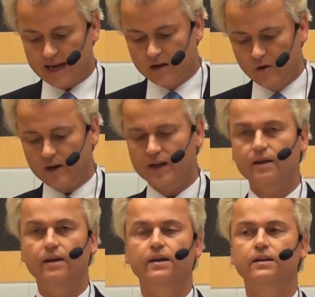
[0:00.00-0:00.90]

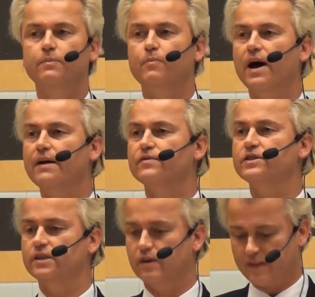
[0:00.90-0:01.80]
including the
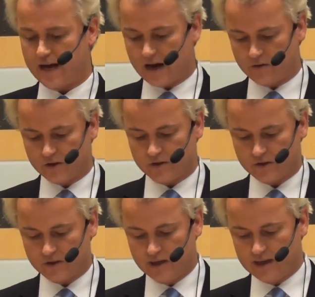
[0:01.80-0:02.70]
privacy of their
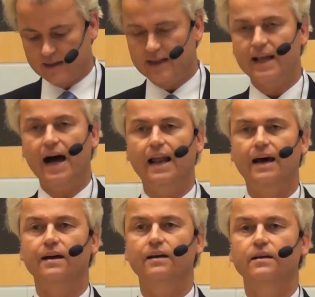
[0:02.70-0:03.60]
houses, that
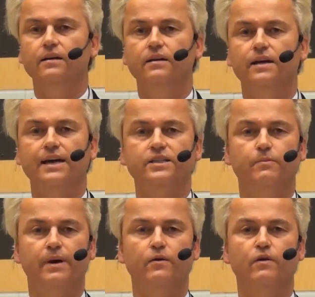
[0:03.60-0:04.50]
Allah, as
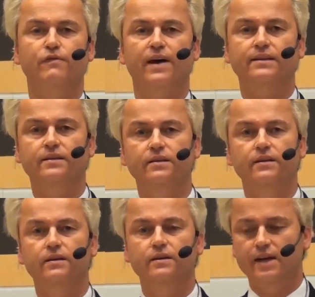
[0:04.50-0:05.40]
a matter of fact,
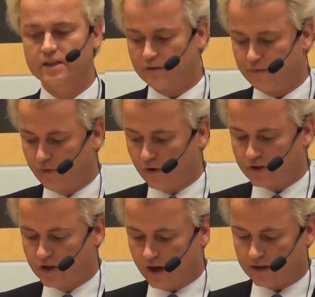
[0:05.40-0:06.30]
is a
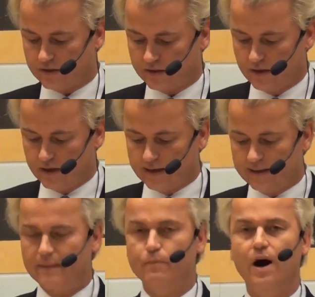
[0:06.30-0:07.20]
false god,
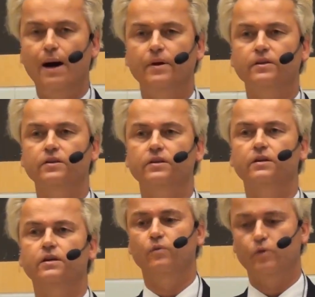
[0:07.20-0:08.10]
that Muhammad
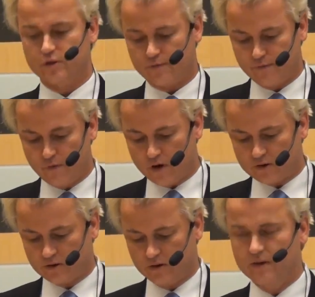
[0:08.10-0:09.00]
was a
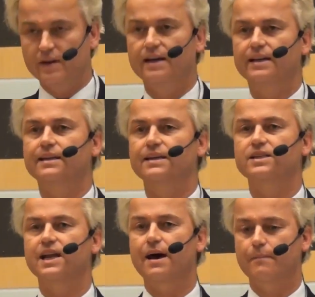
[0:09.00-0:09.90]
fraud, and that
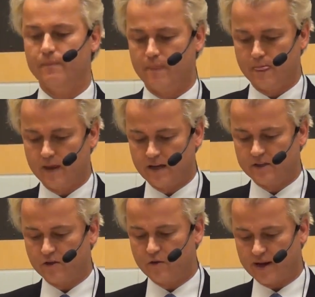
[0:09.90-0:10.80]
Islam
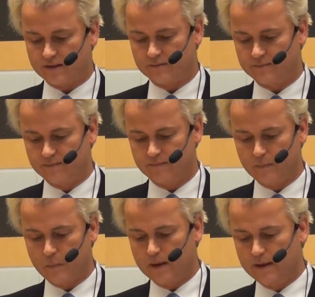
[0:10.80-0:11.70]
is a threat.
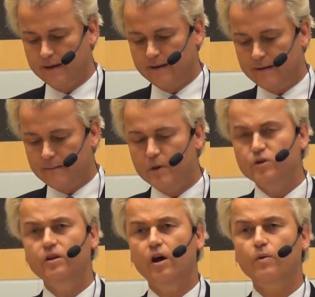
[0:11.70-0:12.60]

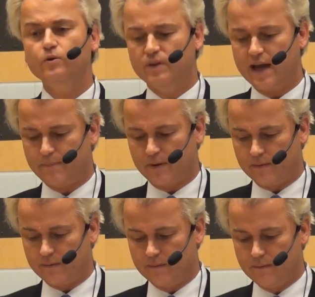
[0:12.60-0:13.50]
But you know what would
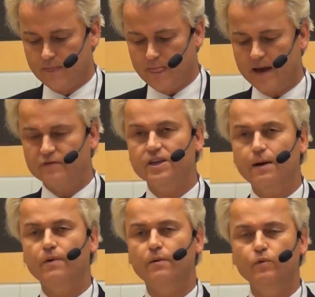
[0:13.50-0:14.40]
happen if
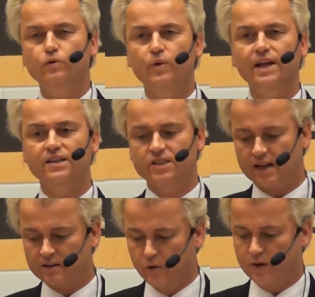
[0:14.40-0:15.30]
someone would really
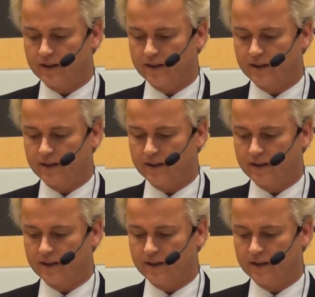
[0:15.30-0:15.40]
start